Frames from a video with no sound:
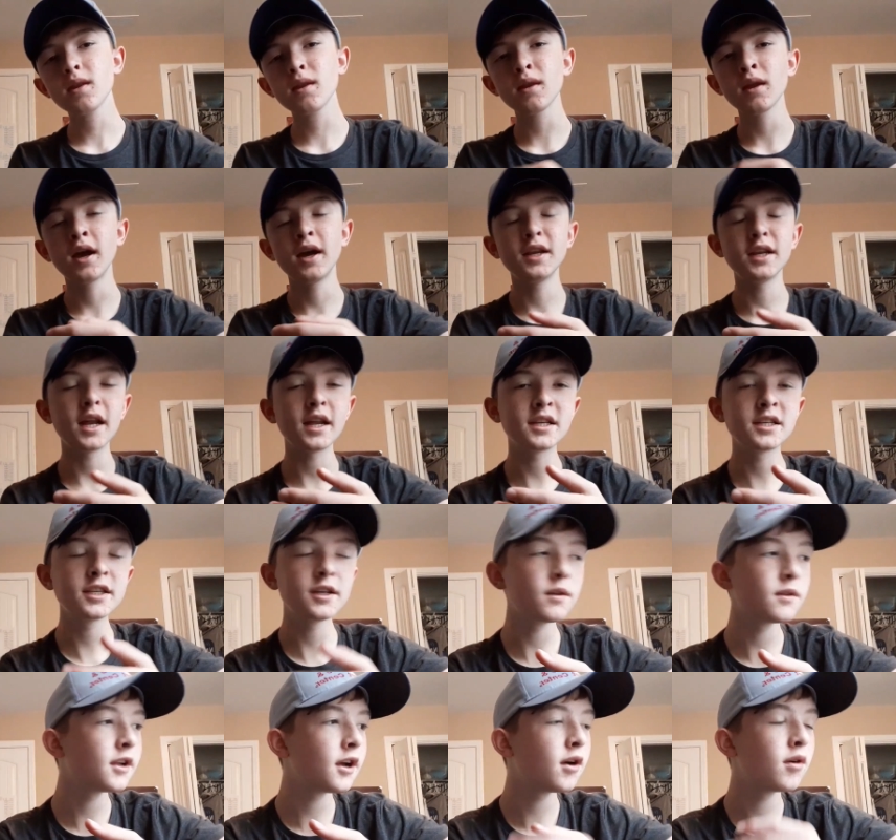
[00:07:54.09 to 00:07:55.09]
And I
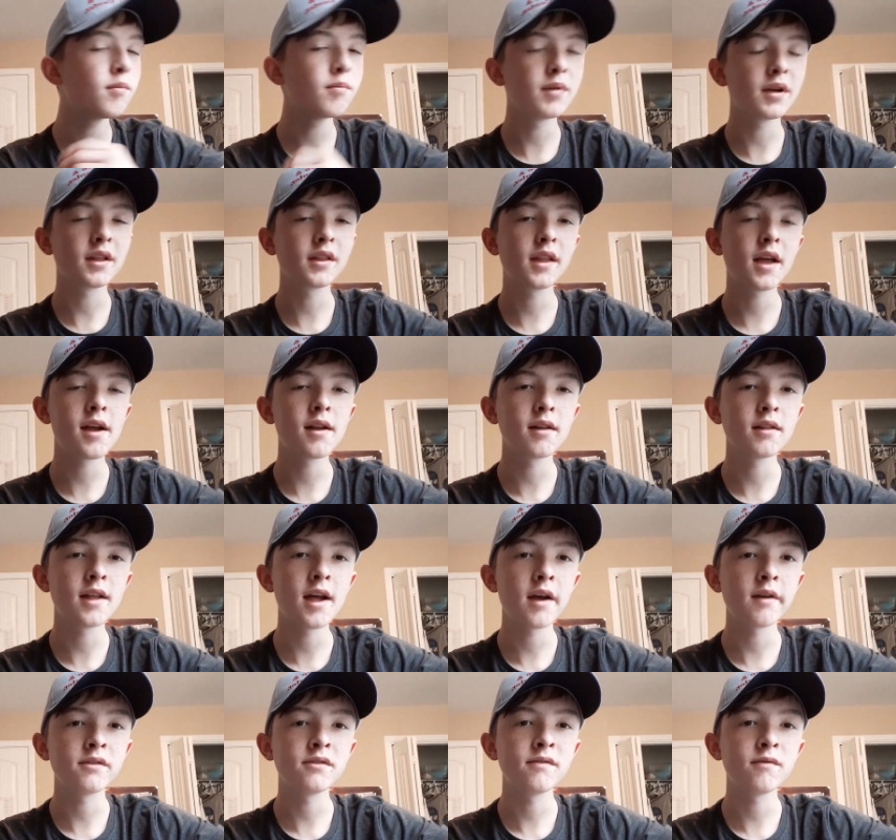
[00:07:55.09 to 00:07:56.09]
still don't, but that
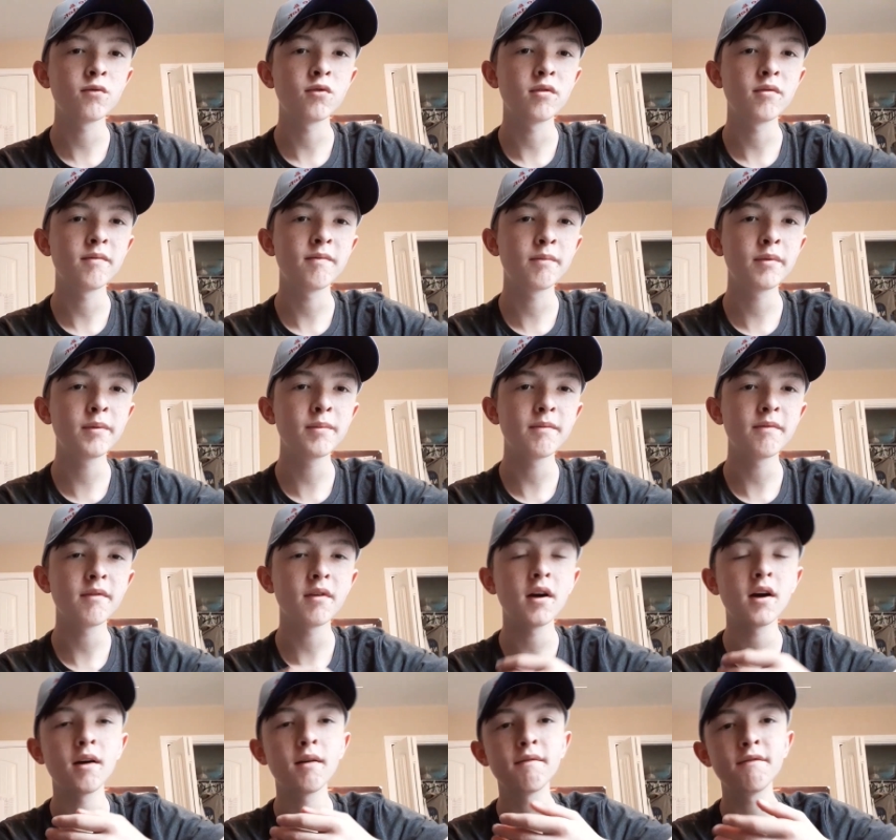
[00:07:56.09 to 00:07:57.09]
allows for
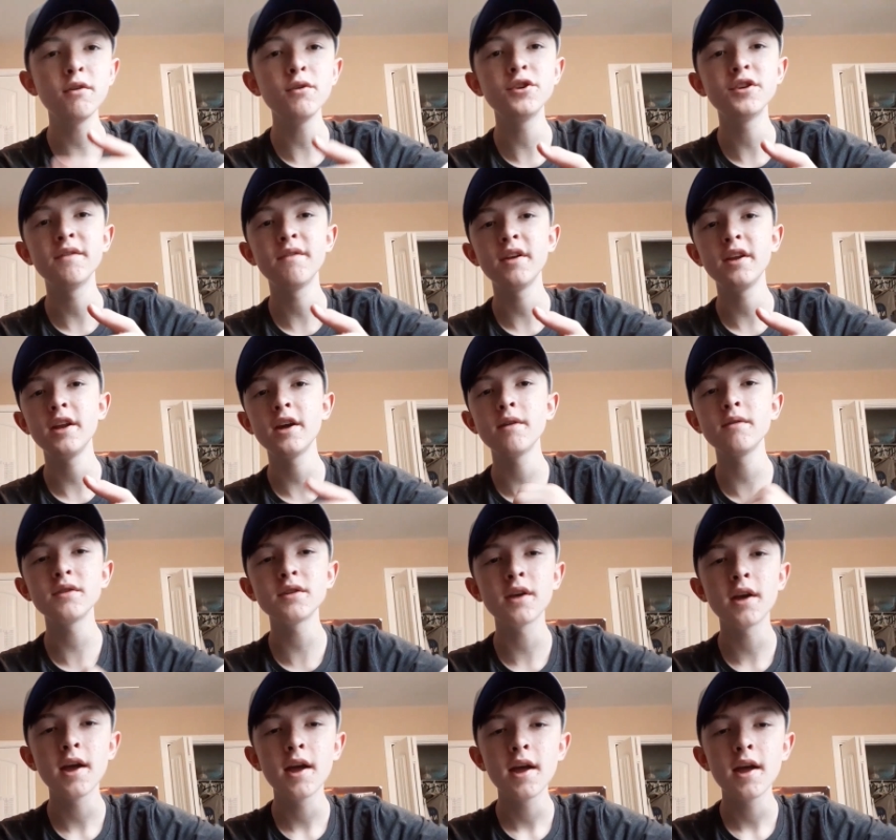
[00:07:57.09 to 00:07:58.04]
uh, future videos.